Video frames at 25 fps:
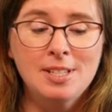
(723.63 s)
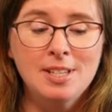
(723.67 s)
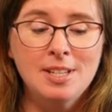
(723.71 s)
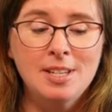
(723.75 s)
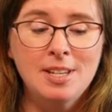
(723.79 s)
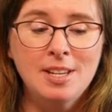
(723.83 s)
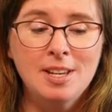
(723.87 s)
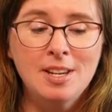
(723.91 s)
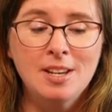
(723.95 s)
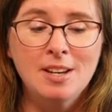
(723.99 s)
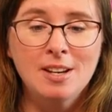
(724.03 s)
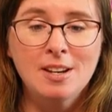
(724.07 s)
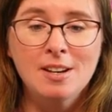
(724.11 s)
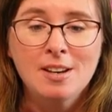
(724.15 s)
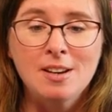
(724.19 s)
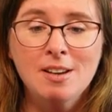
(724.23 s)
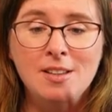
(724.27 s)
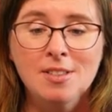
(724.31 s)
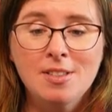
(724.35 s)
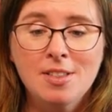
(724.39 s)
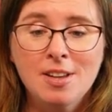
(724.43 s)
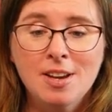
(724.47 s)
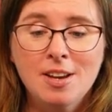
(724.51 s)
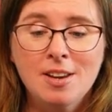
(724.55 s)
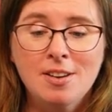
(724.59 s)
in here
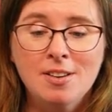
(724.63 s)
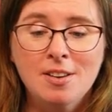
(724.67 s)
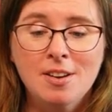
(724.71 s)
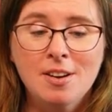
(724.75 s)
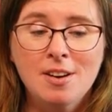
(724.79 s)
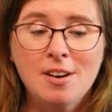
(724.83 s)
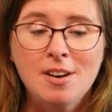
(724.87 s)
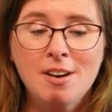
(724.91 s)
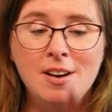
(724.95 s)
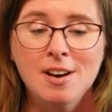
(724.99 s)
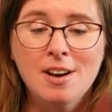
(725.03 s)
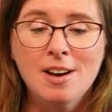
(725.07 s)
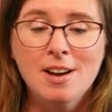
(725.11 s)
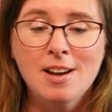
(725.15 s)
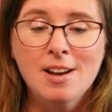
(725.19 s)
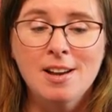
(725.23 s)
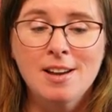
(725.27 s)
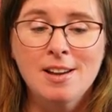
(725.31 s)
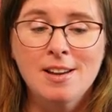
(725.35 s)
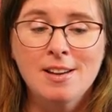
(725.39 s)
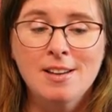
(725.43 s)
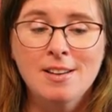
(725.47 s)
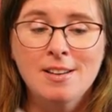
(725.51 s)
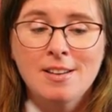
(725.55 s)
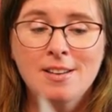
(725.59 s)
that
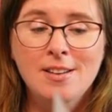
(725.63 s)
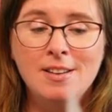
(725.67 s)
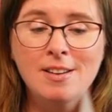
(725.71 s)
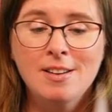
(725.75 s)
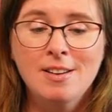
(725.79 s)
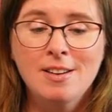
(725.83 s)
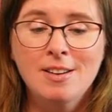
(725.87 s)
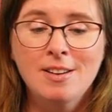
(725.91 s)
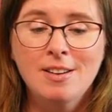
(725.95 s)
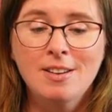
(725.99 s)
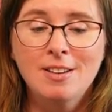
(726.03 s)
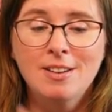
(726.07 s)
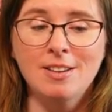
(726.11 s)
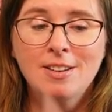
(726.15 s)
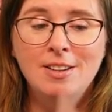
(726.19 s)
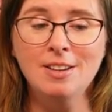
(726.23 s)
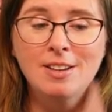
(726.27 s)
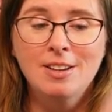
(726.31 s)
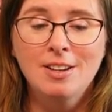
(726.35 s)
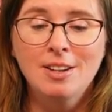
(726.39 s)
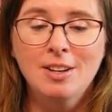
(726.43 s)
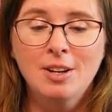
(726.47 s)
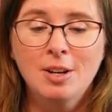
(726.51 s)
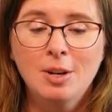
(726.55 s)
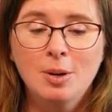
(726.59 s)
I
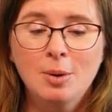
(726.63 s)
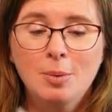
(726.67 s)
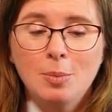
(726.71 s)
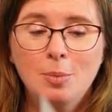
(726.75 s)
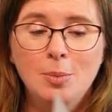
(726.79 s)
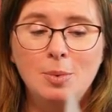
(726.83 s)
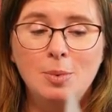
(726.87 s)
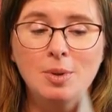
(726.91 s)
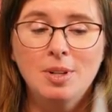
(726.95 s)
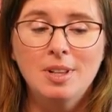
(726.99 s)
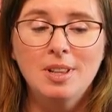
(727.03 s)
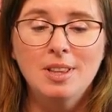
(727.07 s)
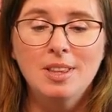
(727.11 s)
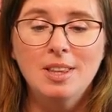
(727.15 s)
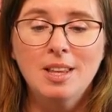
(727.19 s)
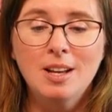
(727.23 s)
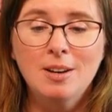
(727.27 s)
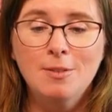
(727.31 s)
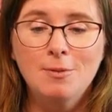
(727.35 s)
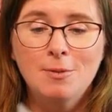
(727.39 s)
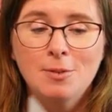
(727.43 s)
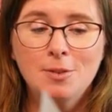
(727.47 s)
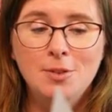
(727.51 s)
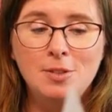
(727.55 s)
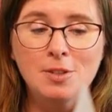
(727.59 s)
would
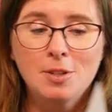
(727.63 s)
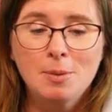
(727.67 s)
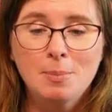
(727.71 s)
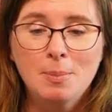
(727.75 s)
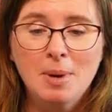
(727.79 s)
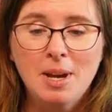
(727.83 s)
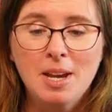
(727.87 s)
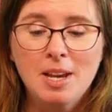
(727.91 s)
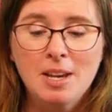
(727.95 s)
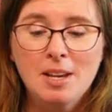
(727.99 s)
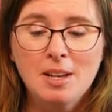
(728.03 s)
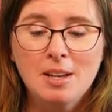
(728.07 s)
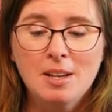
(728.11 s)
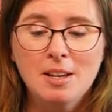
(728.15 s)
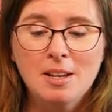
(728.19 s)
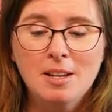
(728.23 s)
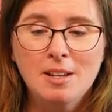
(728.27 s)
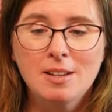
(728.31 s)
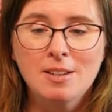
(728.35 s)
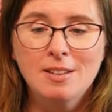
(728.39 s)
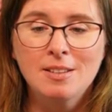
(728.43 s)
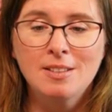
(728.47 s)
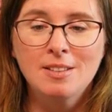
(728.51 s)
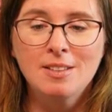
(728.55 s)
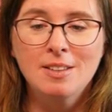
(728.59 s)
love to make.
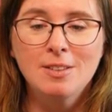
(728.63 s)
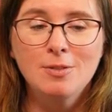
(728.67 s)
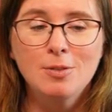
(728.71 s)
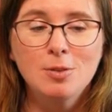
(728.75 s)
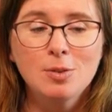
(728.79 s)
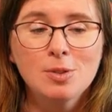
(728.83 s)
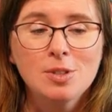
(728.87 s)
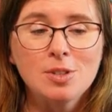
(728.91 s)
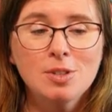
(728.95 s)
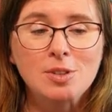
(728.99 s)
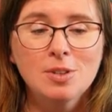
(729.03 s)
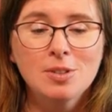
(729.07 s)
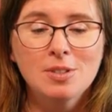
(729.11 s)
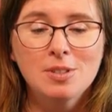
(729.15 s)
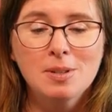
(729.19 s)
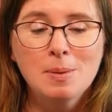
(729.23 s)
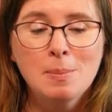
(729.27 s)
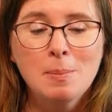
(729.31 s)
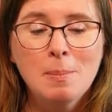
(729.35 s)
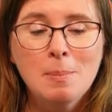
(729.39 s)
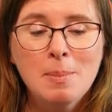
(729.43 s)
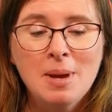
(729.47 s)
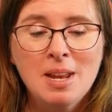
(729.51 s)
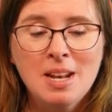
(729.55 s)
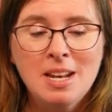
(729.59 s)
They've also got
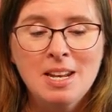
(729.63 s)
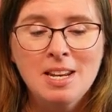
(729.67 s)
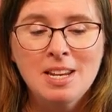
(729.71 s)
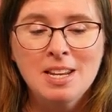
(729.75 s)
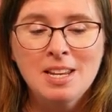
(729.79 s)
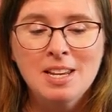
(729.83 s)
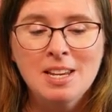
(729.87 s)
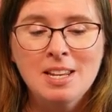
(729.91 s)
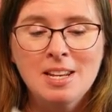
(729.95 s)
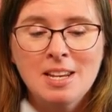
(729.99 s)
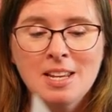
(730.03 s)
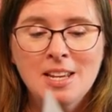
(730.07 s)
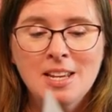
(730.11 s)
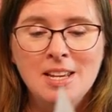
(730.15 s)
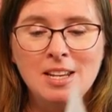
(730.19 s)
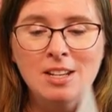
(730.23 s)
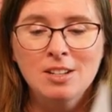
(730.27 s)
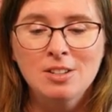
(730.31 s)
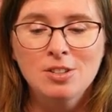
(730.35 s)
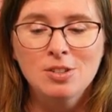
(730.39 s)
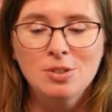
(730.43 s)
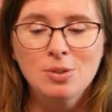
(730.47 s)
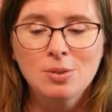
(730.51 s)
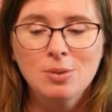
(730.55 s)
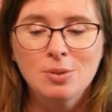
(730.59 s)
some mending in here
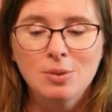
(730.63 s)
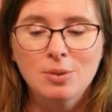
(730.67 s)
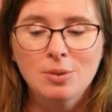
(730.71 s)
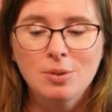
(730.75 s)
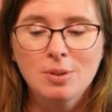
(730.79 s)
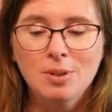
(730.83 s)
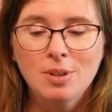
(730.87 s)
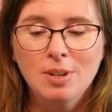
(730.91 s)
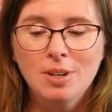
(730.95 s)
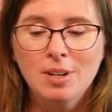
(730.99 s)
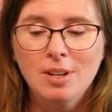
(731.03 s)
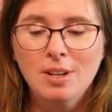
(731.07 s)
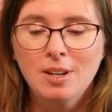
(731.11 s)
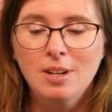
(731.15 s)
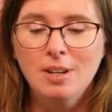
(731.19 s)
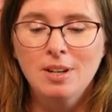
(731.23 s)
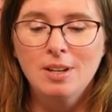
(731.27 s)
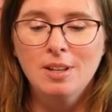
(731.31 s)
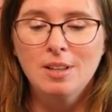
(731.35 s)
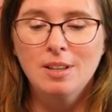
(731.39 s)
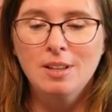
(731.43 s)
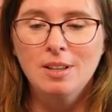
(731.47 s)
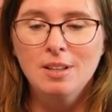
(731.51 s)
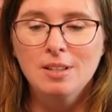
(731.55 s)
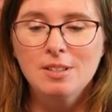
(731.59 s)
too.
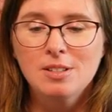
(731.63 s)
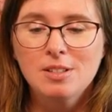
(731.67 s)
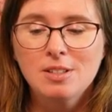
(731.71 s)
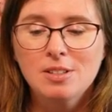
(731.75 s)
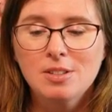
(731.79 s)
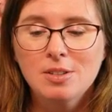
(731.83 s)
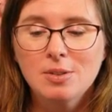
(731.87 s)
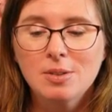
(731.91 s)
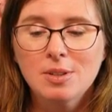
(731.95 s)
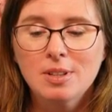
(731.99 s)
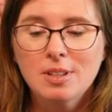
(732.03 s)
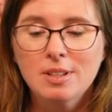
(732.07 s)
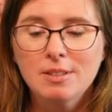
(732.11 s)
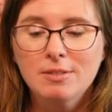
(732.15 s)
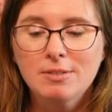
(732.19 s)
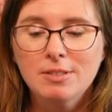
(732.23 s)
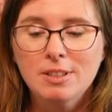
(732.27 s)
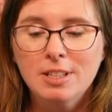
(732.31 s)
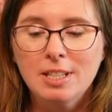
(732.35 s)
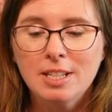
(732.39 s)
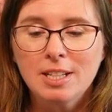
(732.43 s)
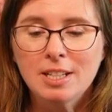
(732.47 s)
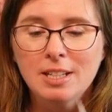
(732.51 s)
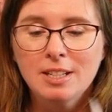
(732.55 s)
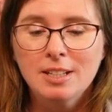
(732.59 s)
It's so
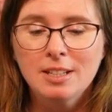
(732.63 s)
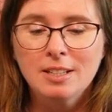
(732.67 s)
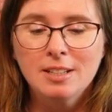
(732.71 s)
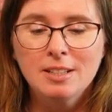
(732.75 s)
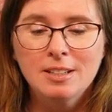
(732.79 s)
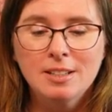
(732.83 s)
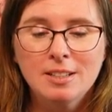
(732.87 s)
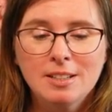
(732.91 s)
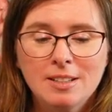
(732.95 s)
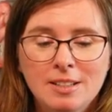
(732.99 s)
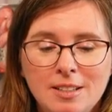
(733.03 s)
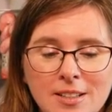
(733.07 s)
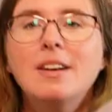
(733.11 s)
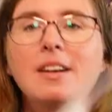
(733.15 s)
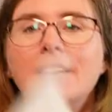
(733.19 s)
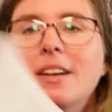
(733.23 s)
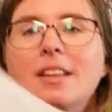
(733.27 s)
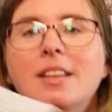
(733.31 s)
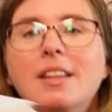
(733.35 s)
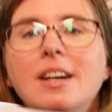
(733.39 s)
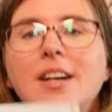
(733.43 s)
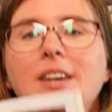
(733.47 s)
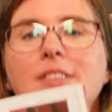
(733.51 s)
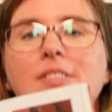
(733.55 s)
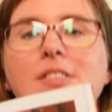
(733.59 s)
lovely.
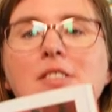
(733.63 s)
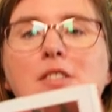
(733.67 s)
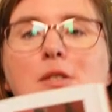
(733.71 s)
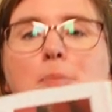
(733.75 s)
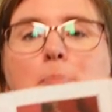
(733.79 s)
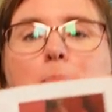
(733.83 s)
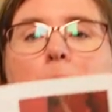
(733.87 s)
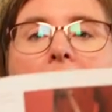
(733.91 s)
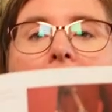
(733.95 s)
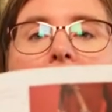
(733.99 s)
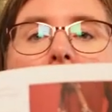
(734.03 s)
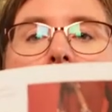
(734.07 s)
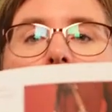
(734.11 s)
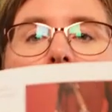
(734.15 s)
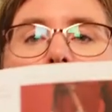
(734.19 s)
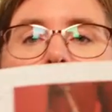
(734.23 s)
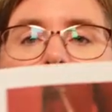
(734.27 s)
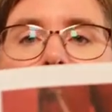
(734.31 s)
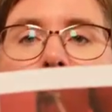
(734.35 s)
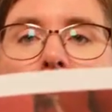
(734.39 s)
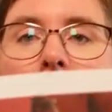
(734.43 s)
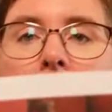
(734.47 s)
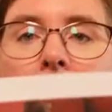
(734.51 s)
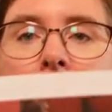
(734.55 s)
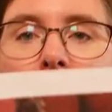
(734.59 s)
I like this
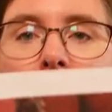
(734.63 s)
bag.